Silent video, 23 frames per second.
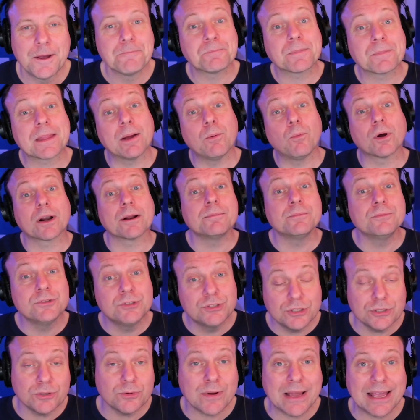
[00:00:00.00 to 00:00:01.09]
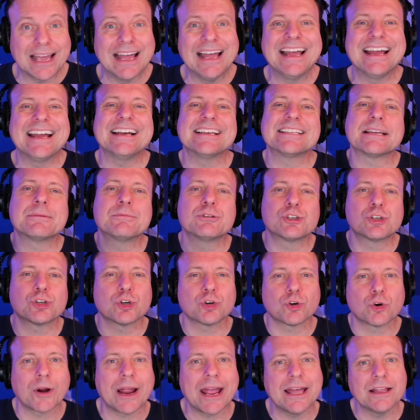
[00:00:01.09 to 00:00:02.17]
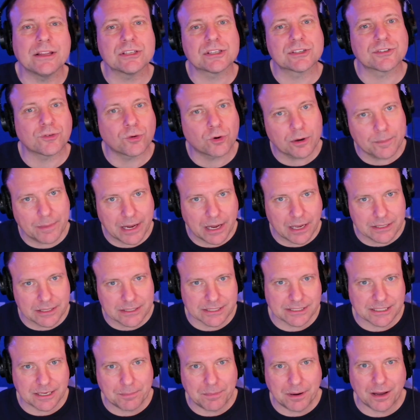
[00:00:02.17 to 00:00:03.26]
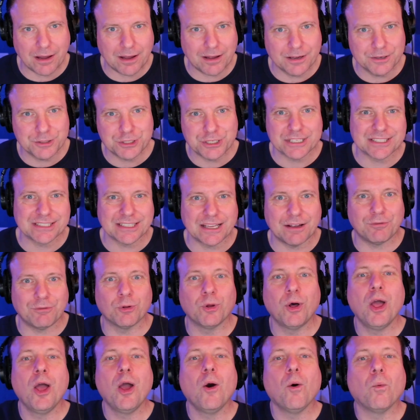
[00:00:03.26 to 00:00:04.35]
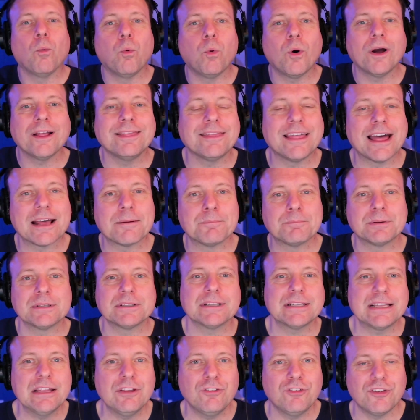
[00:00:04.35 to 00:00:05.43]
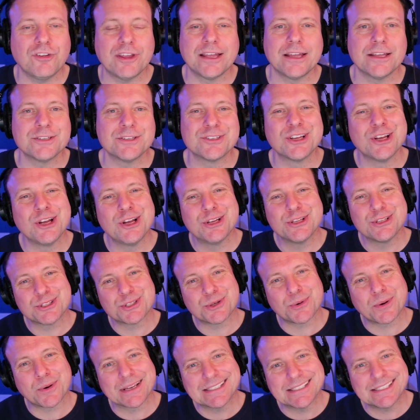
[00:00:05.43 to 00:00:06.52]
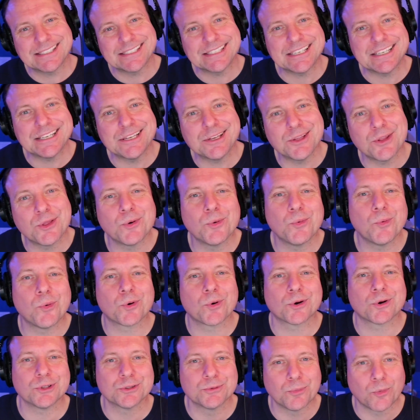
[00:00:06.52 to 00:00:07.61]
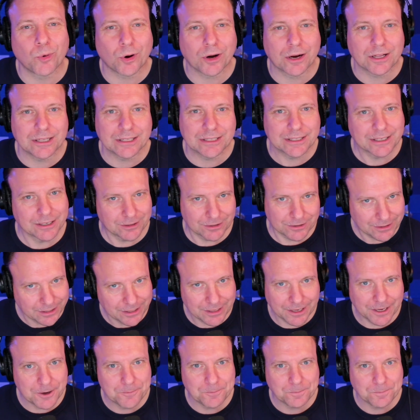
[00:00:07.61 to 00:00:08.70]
And what I'm doing is I'm transforming on a subconscious level what that belief is so I see the world more clearly.